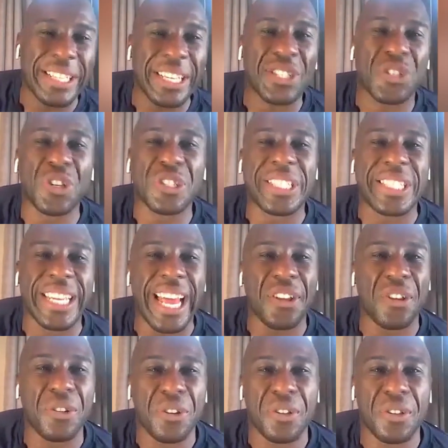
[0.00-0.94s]
It's good to see that
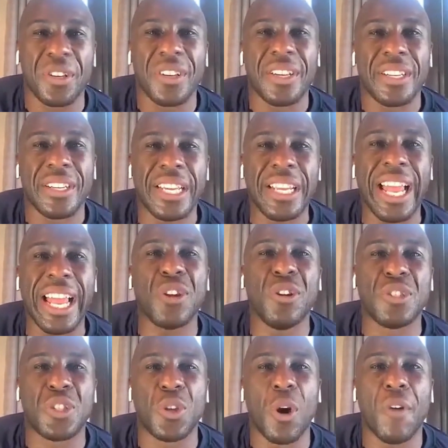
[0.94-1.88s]
you see, like
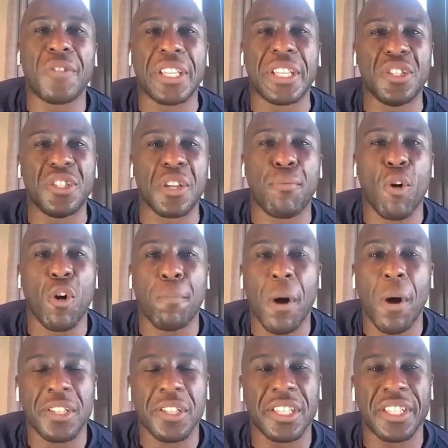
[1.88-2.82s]
you two, obviously you're
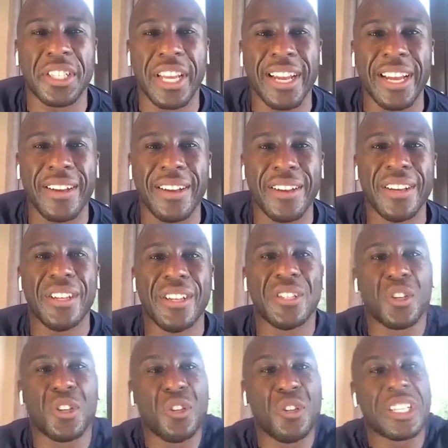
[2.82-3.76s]
pro boxers, yeah?
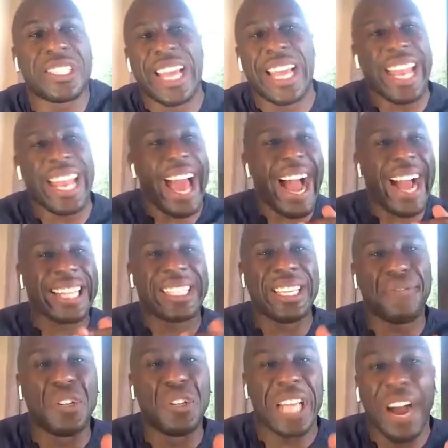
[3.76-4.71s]
So you just stayed
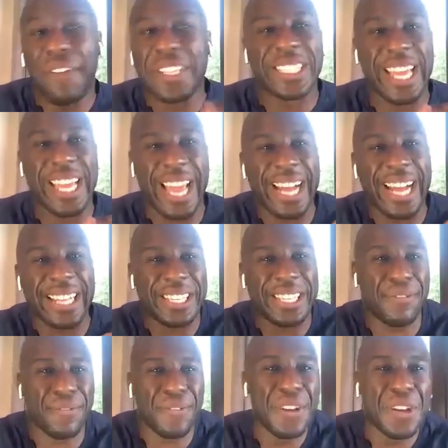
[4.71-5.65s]
active. You just have to stay
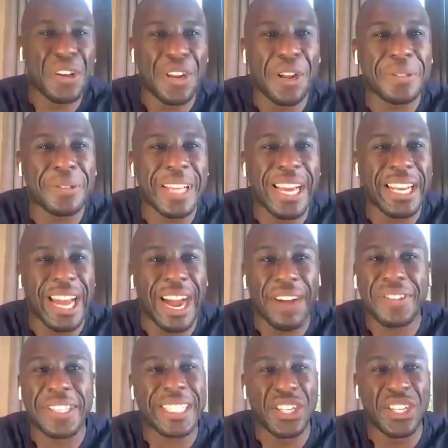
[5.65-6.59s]
active. You know what I'm saying? You
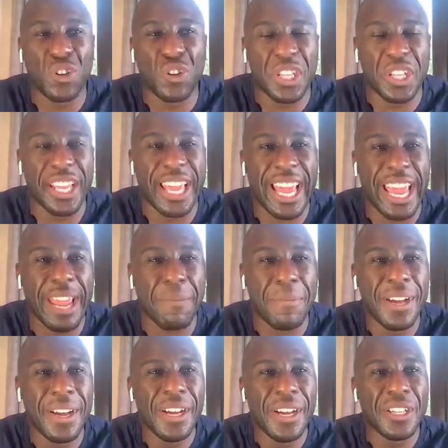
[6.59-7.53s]
have to stay true to the
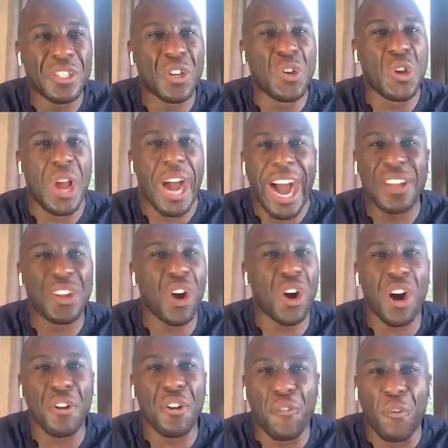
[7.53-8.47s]
game. So
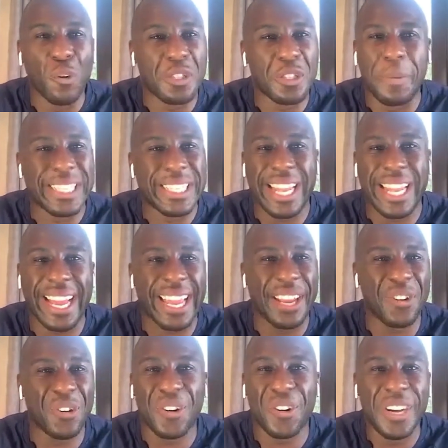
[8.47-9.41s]
you can't afford to be
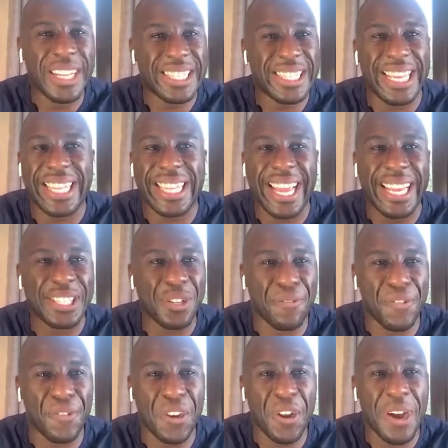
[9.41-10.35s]
slacking or take
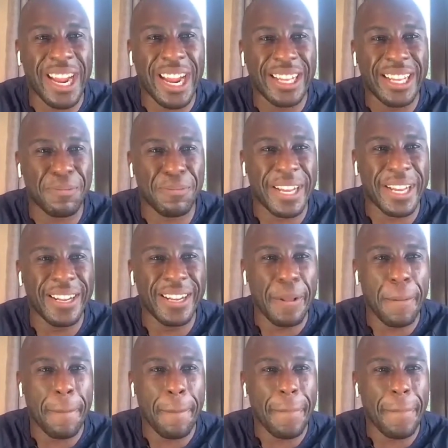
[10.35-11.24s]
days off. You know how it is, man.